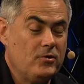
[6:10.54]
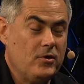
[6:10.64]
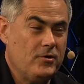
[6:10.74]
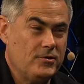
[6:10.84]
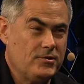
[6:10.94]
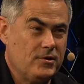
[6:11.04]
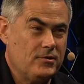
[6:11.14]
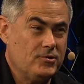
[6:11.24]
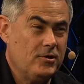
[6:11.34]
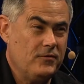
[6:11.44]
know there's
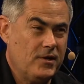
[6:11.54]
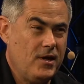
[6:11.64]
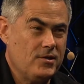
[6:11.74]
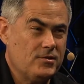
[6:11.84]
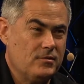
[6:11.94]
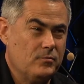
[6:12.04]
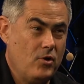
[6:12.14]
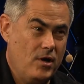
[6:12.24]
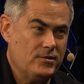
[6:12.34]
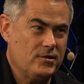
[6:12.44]
a certification
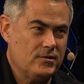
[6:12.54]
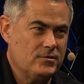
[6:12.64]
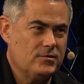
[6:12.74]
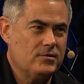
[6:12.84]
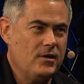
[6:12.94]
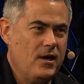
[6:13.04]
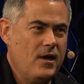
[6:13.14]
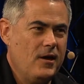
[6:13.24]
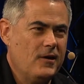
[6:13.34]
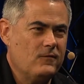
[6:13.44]
process
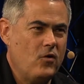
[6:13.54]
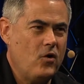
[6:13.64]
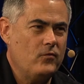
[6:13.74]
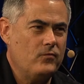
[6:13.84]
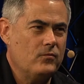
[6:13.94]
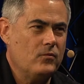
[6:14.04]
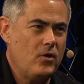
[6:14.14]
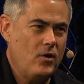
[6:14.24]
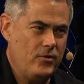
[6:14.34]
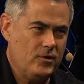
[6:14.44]
involved with
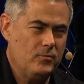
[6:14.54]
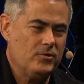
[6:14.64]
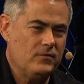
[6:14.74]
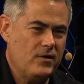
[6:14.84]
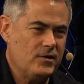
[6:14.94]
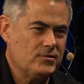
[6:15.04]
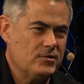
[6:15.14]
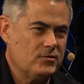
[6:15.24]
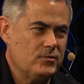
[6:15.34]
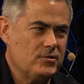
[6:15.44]
all Thunderbolt
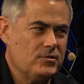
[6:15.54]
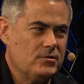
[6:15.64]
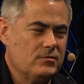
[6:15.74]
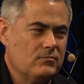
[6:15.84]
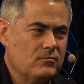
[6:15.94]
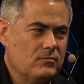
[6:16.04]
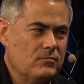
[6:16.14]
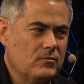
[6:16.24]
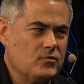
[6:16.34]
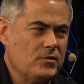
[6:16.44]
devices, which
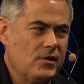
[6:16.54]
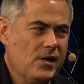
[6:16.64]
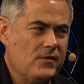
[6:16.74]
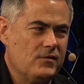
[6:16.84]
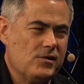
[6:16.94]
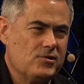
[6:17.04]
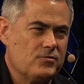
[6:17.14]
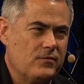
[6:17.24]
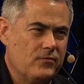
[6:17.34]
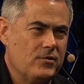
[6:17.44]
is really kind of an
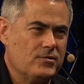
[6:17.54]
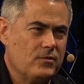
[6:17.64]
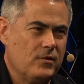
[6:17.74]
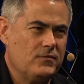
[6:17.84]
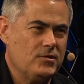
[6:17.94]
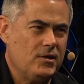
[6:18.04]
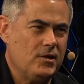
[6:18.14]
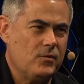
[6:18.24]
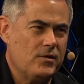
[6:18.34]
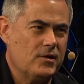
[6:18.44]
industry first that we've seen,
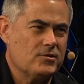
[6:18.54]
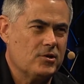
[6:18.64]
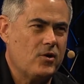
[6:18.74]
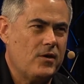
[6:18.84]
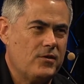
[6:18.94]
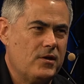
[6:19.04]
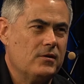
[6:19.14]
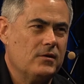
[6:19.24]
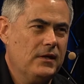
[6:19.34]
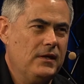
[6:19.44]
and we think it's a great
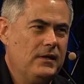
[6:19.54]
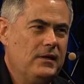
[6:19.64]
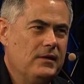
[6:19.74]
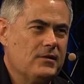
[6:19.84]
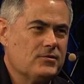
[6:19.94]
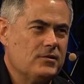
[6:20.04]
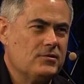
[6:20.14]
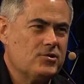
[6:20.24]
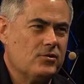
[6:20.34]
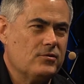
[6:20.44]
thing because it
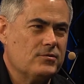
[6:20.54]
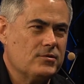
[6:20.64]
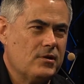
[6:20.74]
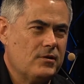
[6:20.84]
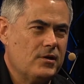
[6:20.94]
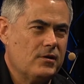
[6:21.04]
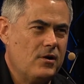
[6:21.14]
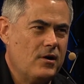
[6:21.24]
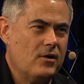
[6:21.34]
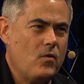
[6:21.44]
ensures, I think, a
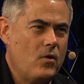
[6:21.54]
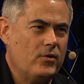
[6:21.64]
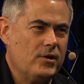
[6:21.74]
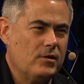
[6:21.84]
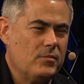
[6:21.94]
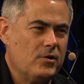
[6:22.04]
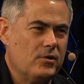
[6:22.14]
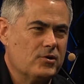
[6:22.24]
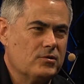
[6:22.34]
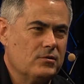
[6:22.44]
higher quality and a
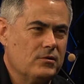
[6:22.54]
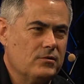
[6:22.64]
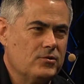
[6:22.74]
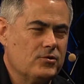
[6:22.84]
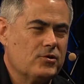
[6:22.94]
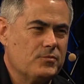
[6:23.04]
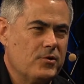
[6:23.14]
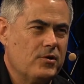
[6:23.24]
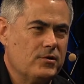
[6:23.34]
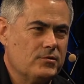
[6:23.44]
better user
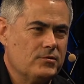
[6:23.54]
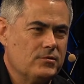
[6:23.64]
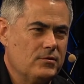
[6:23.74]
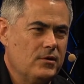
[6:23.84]
experience.